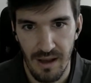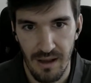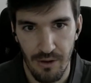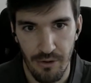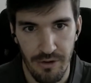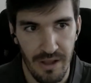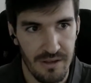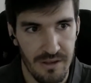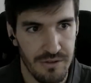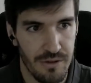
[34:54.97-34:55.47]

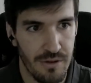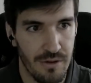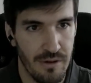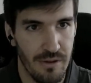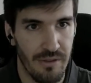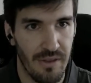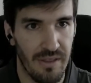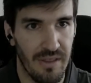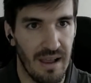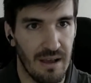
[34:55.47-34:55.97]
a
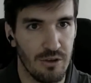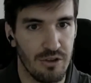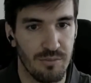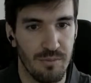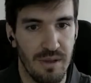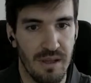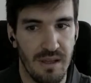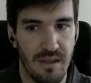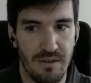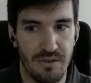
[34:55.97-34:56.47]
connector that allows
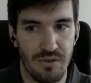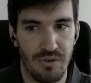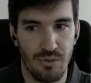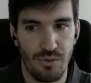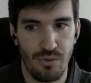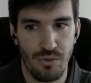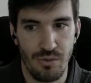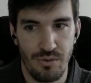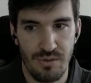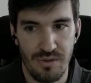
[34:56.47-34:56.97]
me
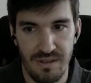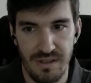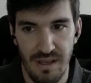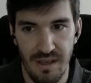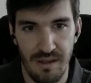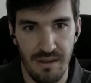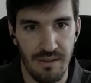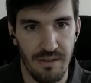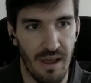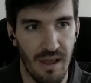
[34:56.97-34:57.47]
to
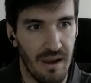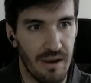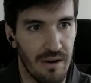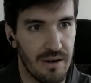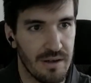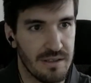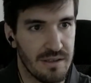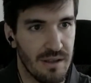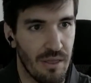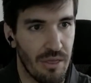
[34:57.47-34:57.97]
send
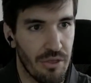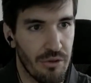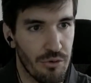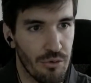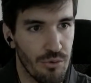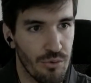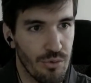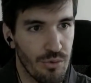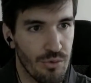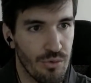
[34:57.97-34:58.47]
alerts
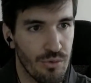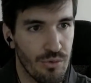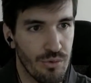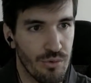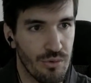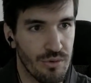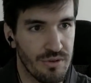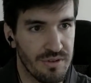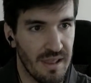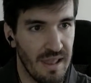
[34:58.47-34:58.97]

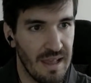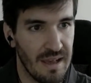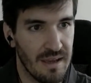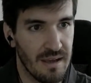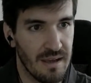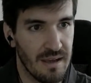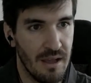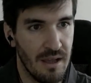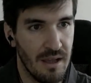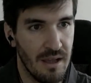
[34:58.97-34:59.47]
through
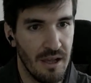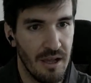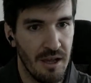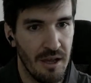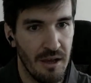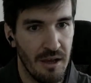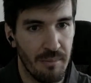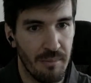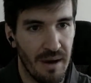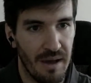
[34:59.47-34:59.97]
Slack.
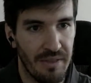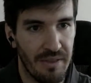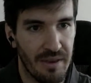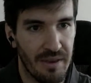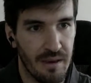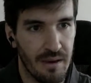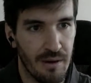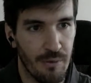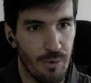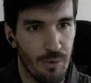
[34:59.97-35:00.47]
But
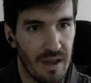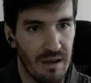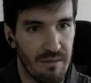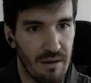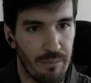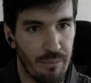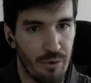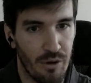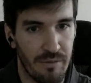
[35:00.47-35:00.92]
here we have a